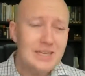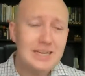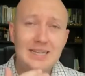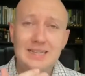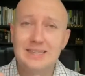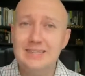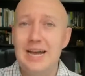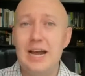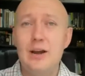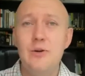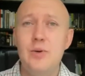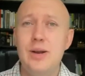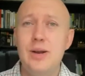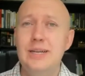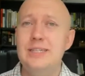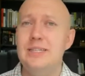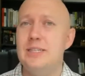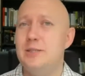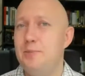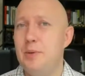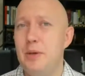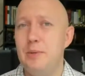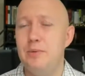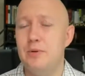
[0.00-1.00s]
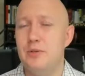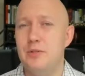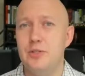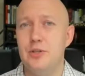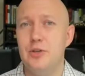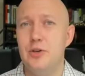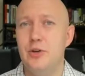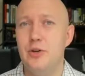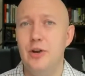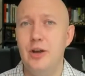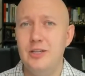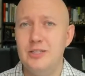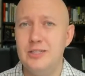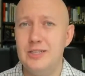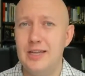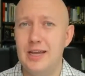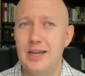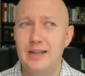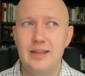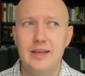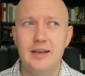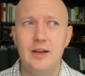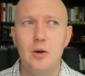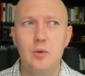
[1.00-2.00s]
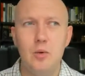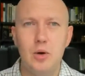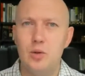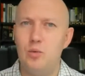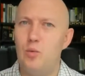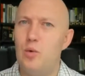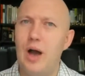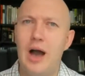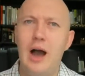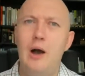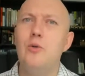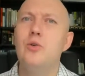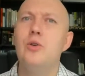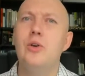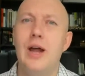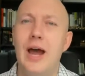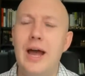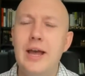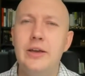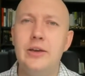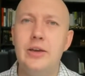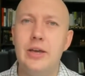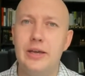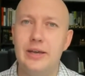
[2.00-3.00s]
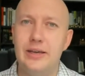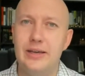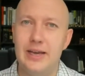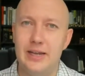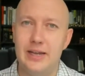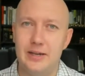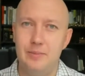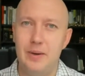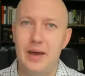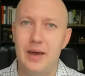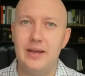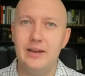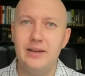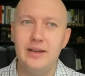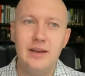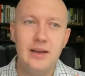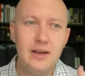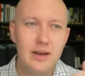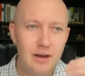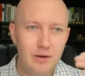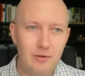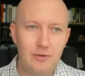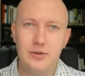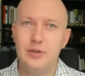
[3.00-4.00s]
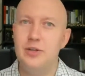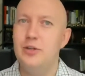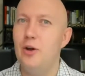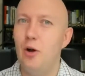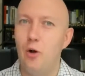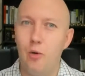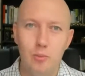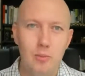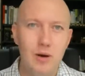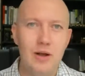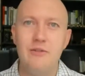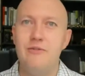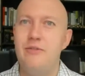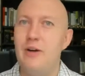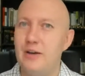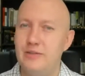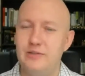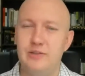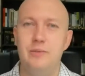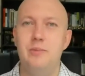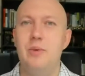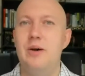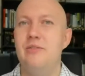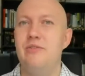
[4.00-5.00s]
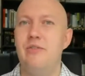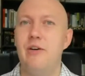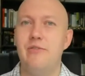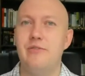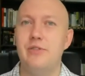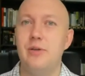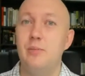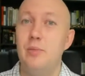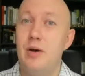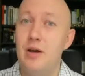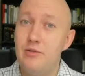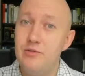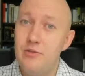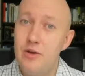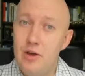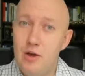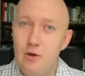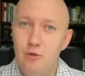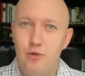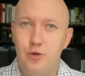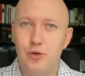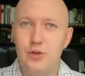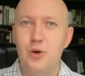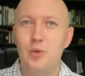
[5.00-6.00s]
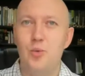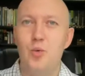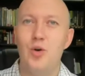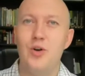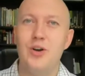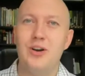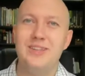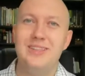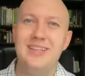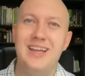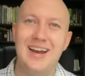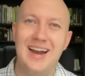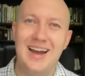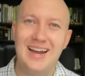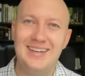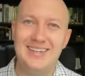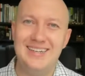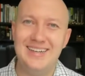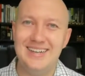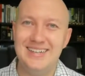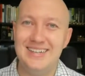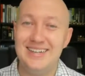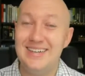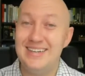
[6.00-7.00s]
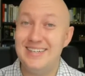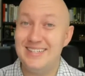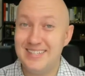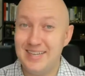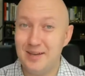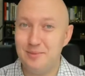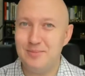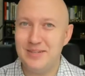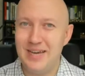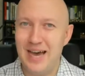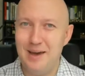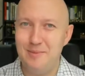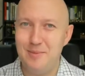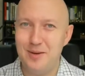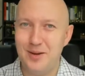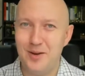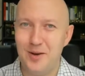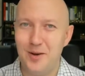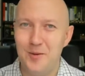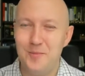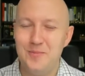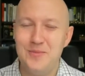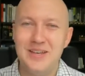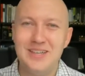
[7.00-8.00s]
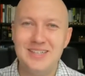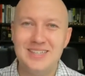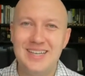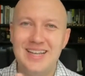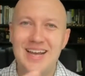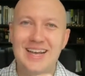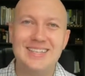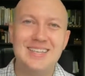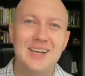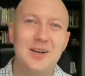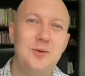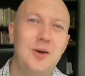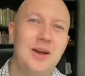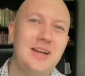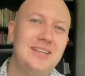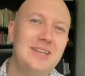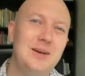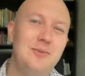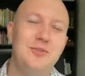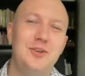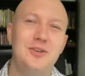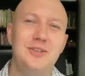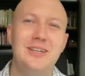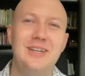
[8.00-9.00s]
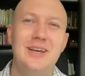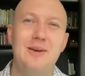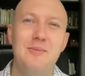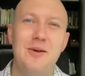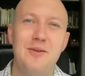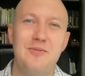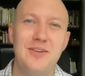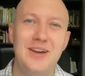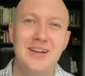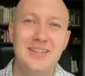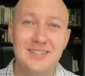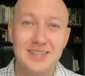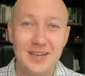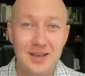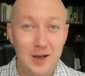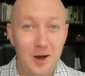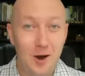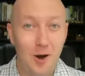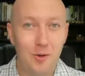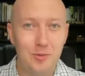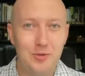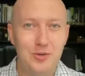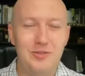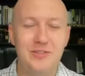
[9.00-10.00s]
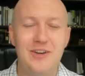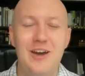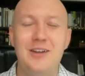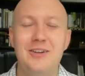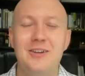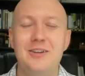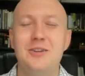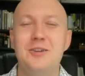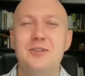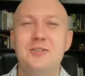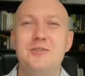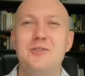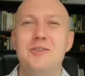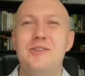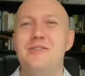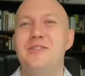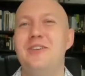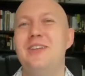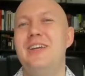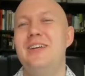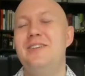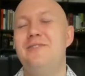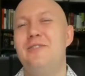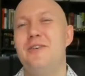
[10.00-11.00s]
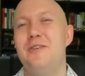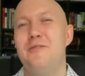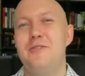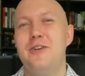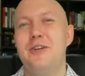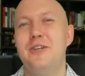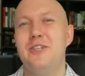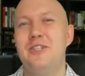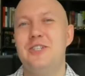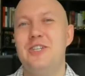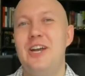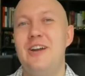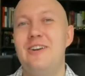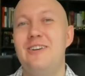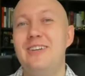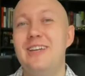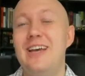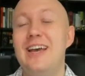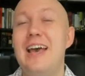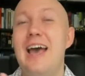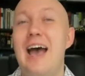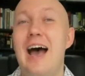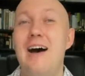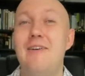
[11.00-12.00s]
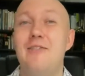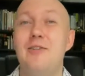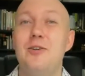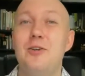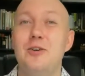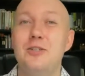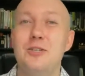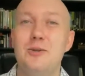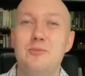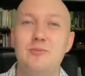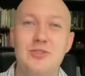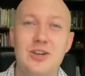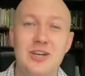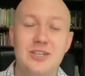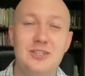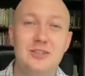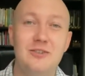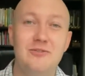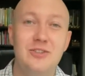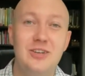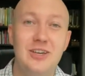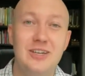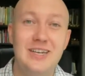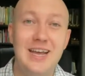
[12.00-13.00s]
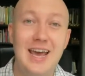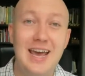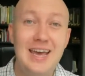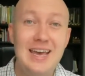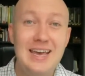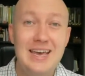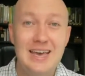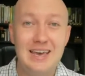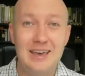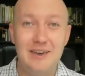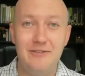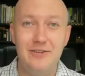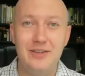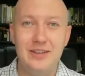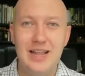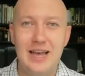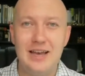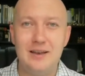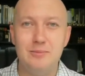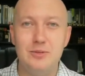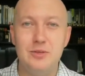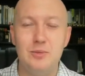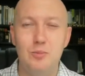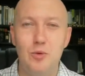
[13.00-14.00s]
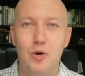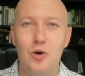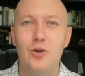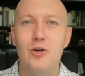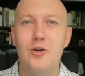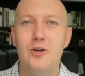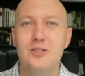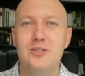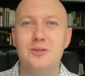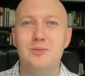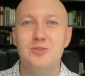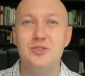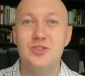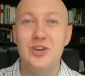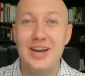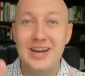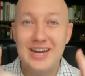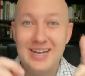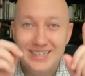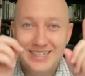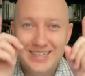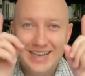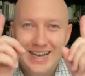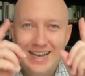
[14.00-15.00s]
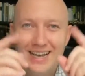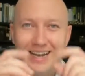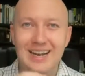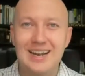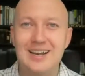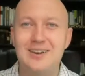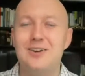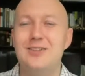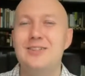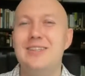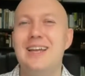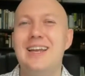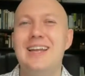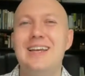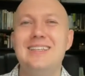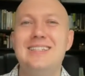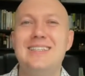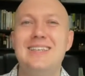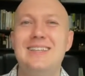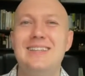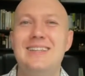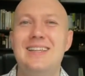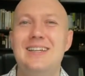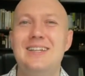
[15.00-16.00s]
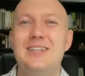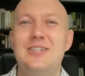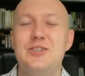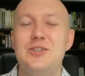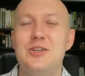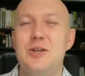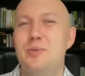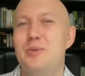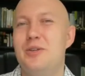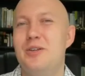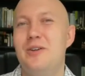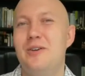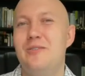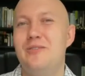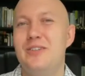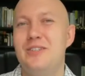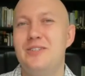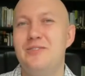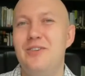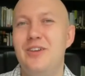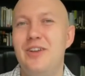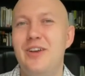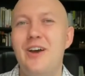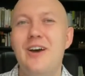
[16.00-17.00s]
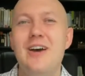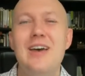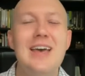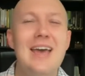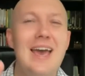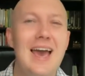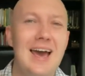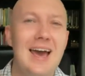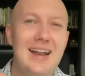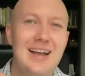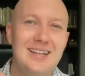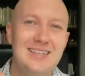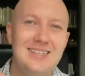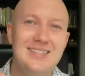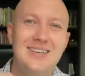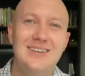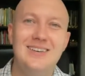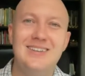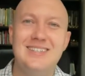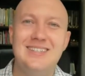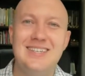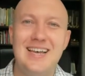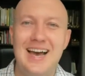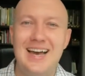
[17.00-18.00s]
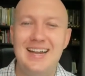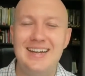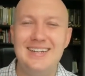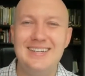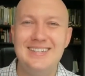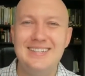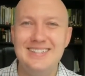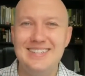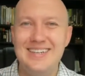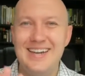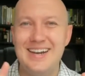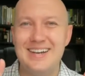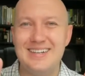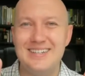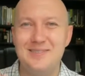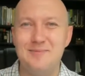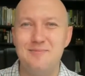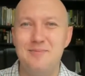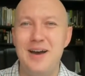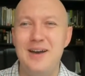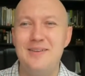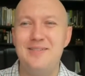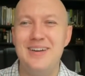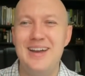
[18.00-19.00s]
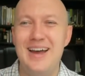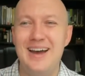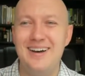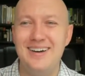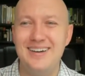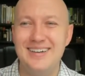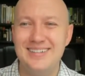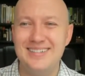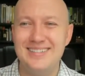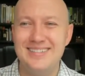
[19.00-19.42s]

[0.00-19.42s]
That raises people's curiosity and they go, well, how could I get paid, you know, month after month after month for the work that I did some time ago? So that's a quick tip for today, my friends. Hope you found it useful. If you did, feel free to share it. Have an awesome rest of your day. If you'd like more awesome trainings, click on the links in the description of this video and I'll see you inside. Cheers. Bye for now.